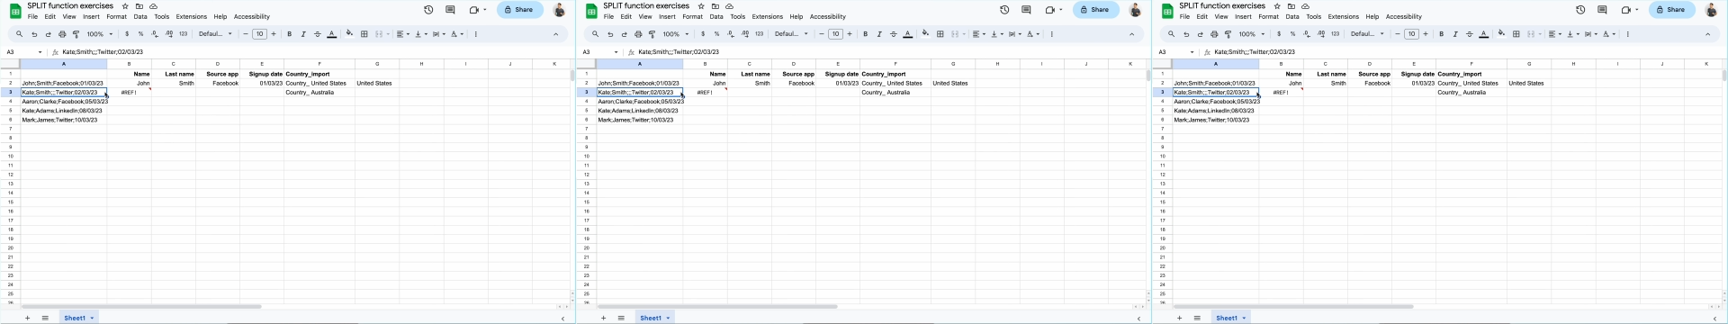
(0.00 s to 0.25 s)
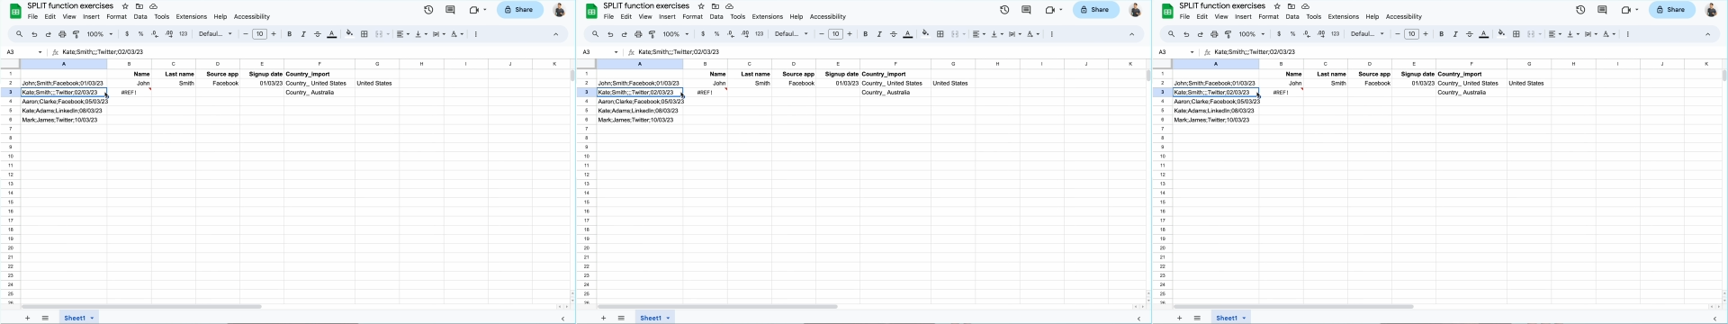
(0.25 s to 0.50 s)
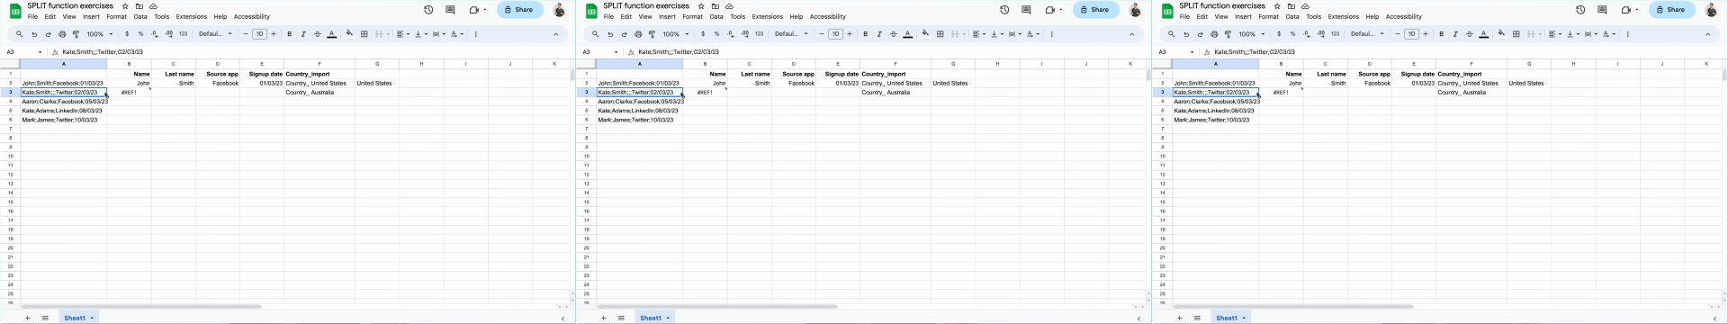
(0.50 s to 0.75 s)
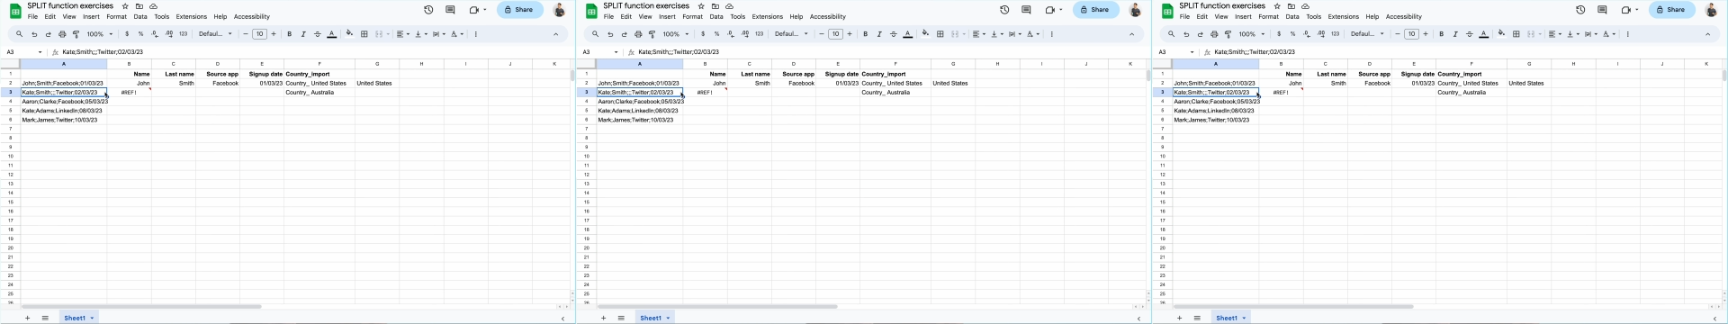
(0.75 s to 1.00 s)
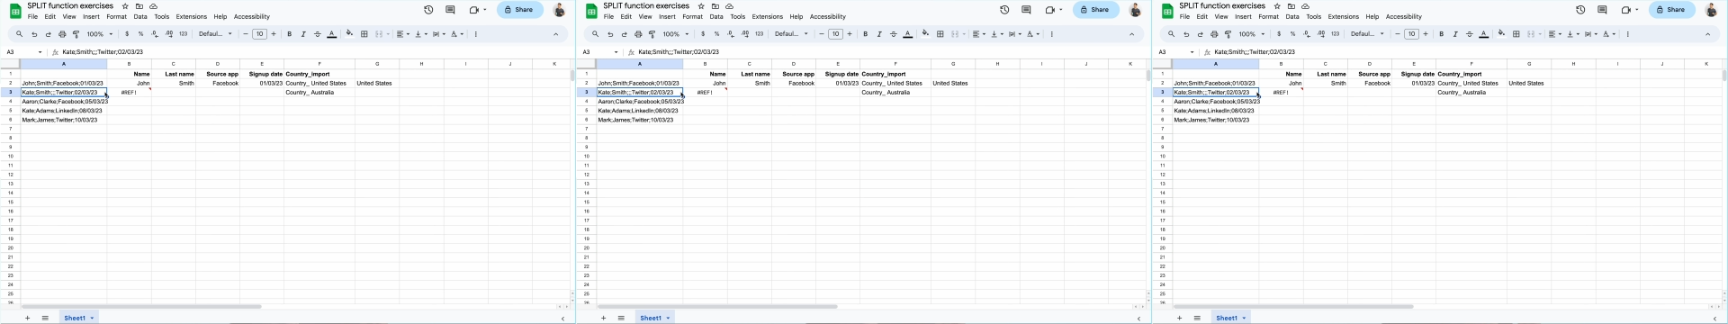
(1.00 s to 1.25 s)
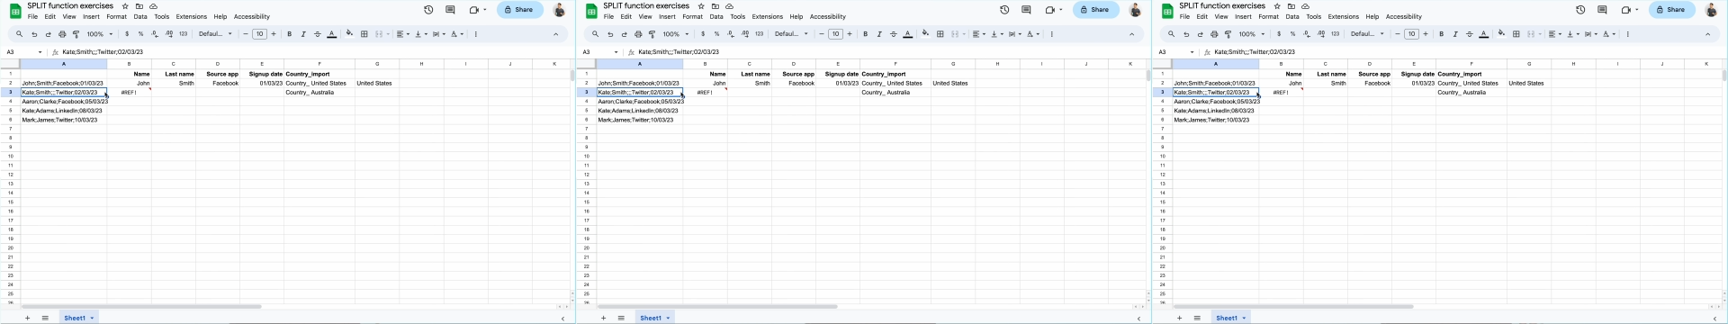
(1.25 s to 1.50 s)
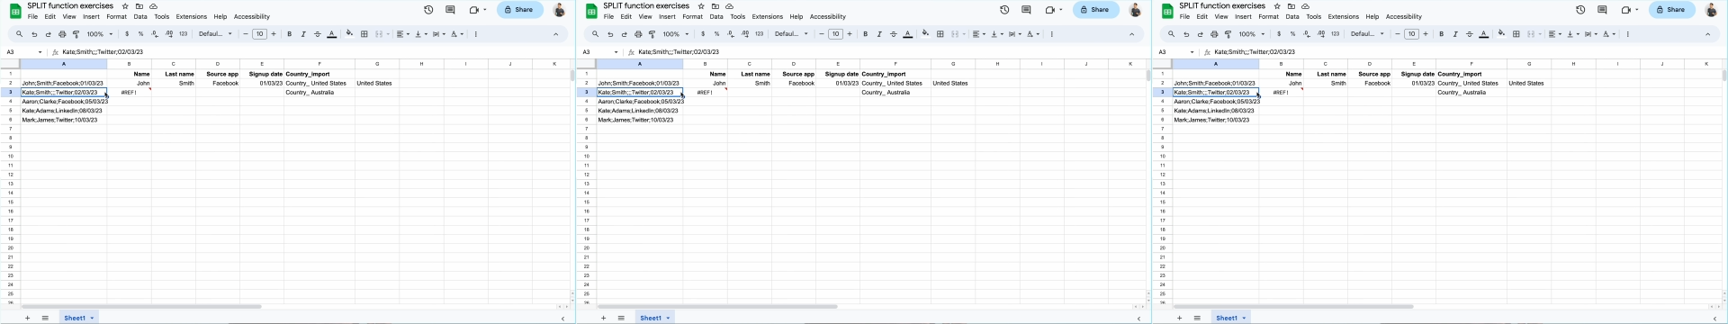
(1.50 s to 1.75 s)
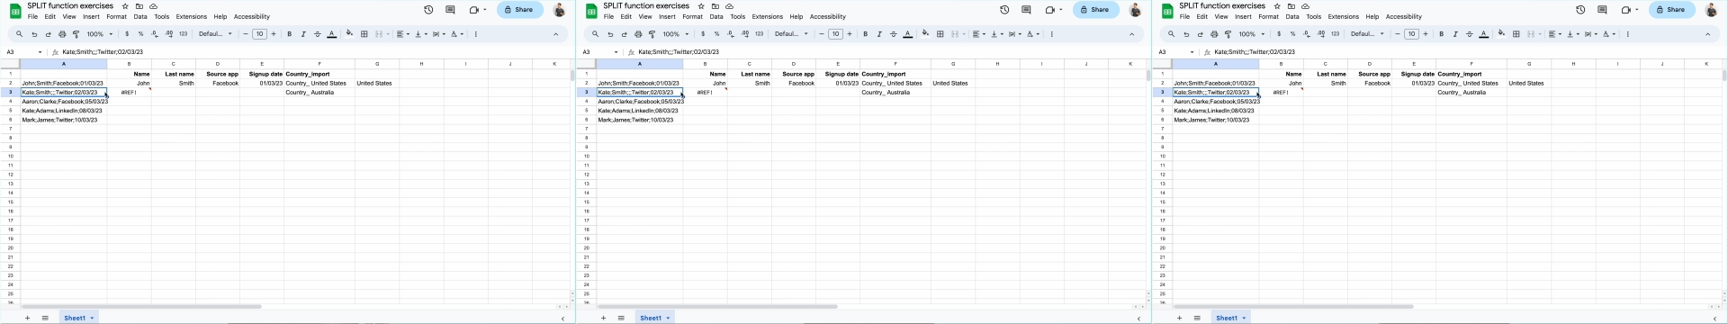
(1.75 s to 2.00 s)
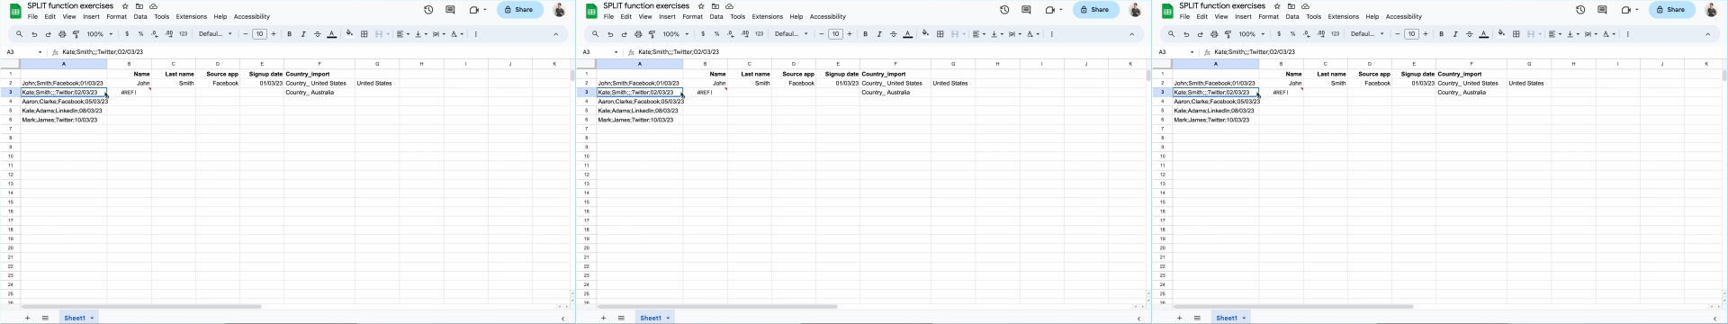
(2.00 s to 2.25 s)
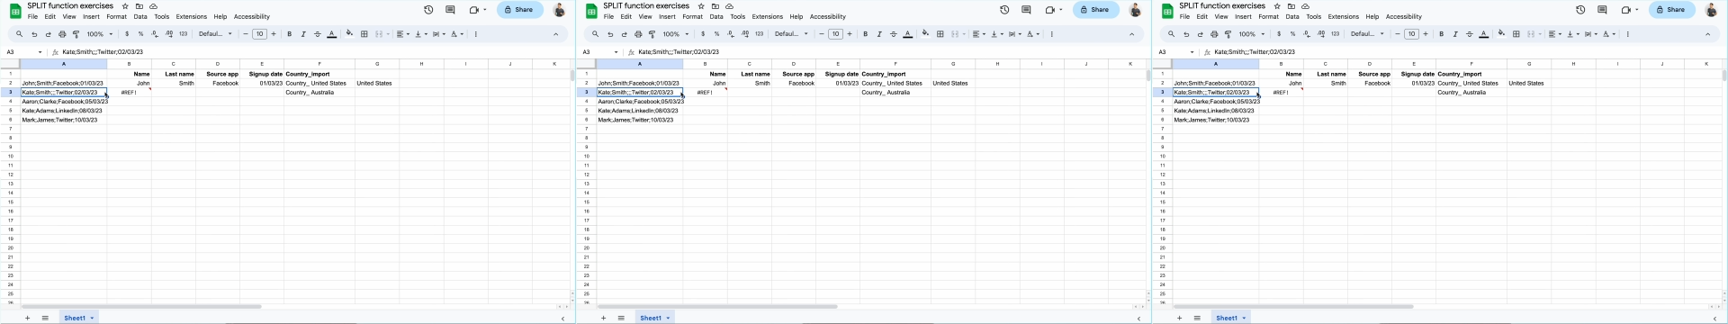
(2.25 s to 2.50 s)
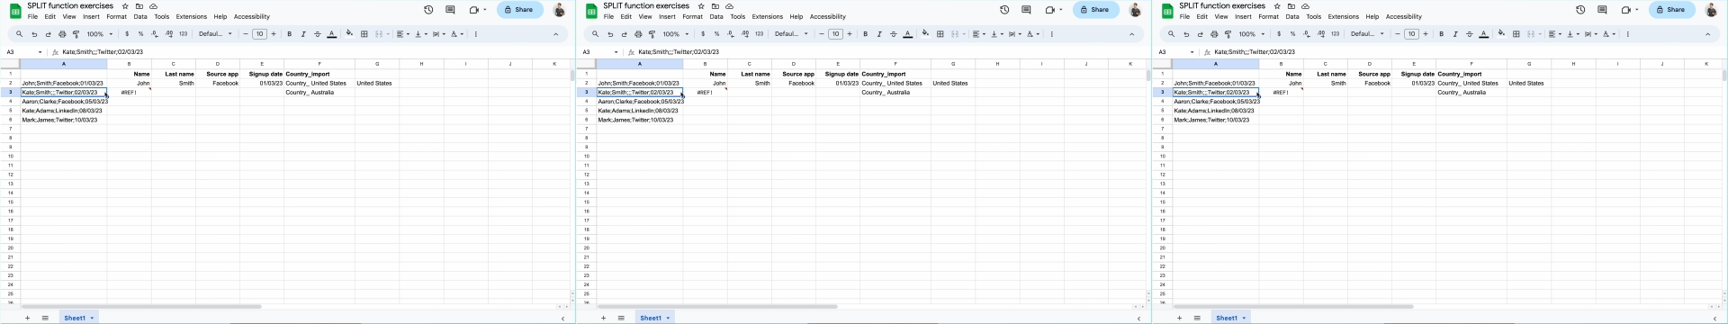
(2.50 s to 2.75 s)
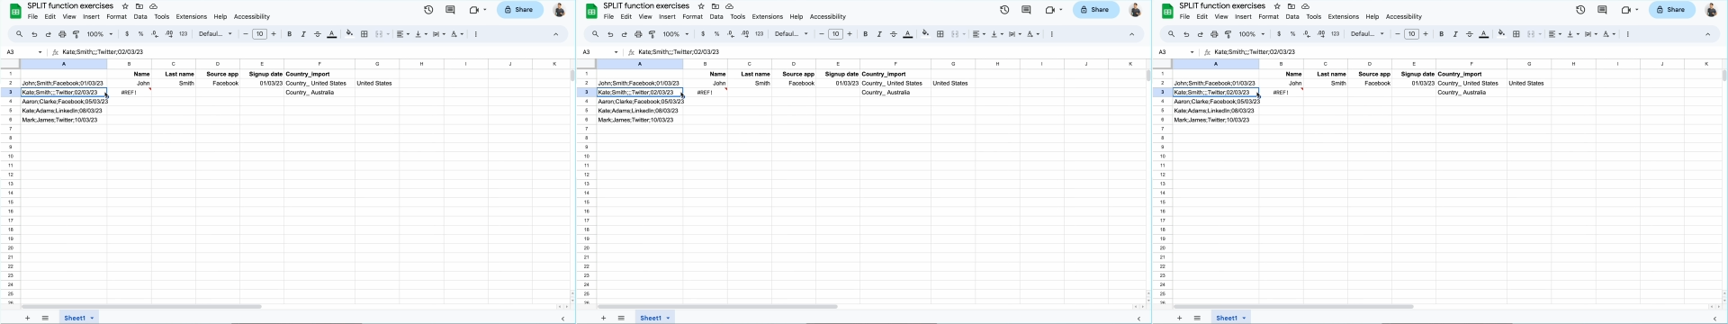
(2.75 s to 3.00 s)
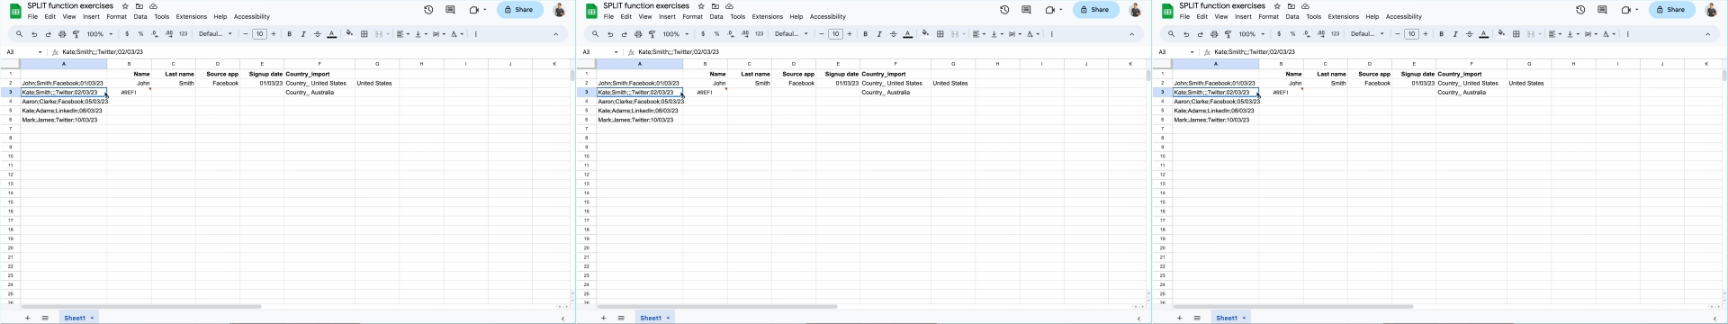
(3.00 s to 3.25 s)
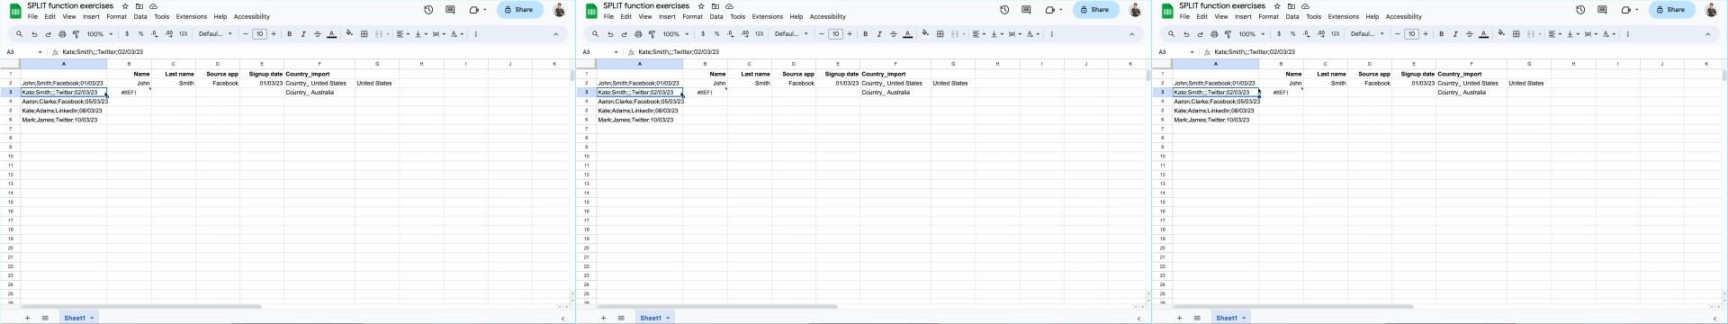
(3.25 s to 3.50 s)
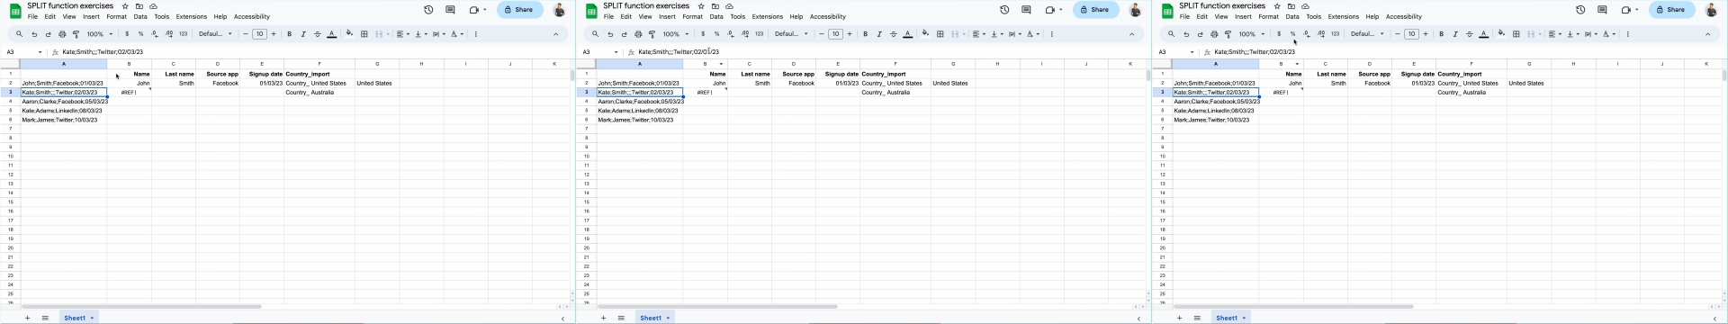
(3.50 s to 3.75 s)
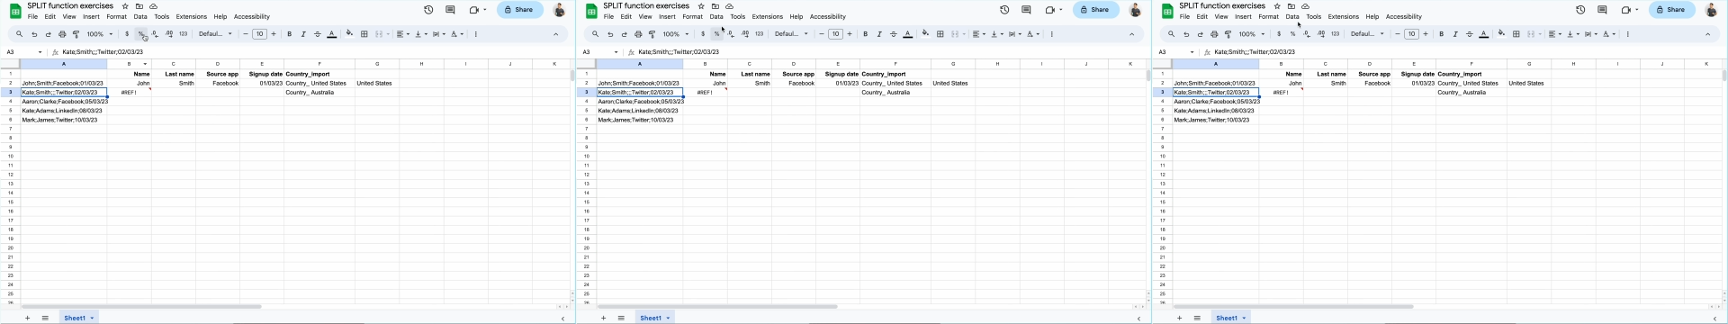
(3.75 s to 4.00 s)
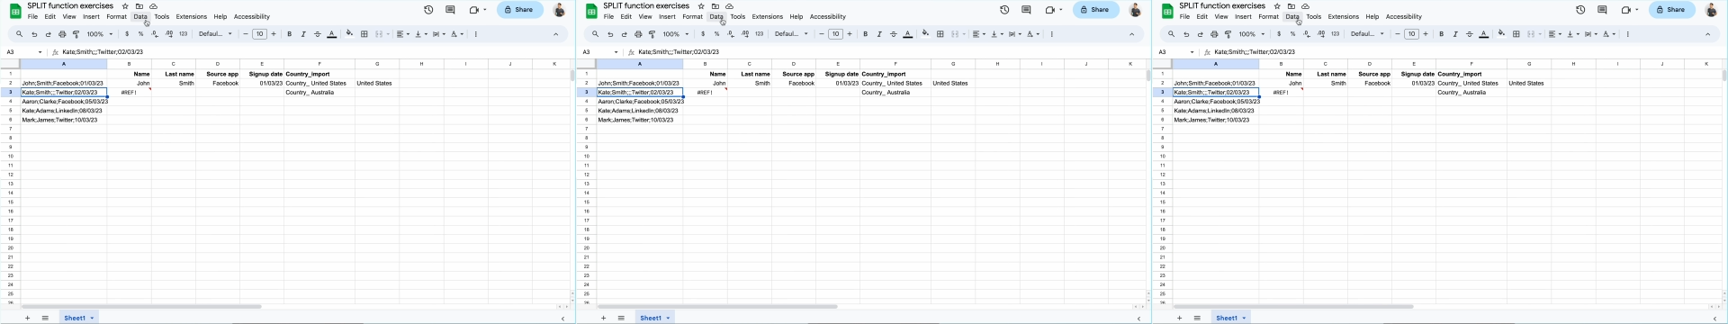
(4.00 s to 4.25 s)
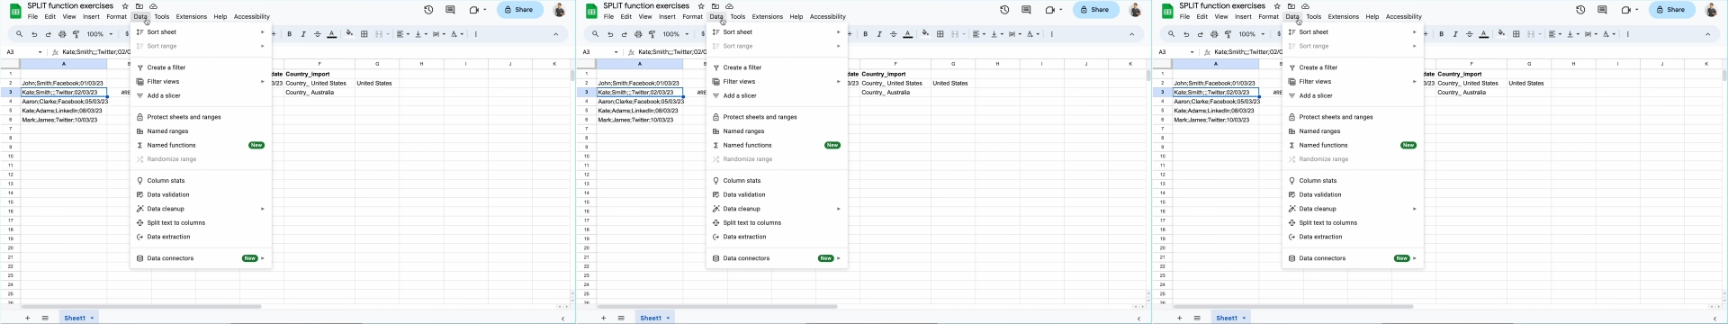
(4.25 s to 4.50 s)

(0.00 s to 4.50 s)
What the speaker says: Nobody's mouth can be seen.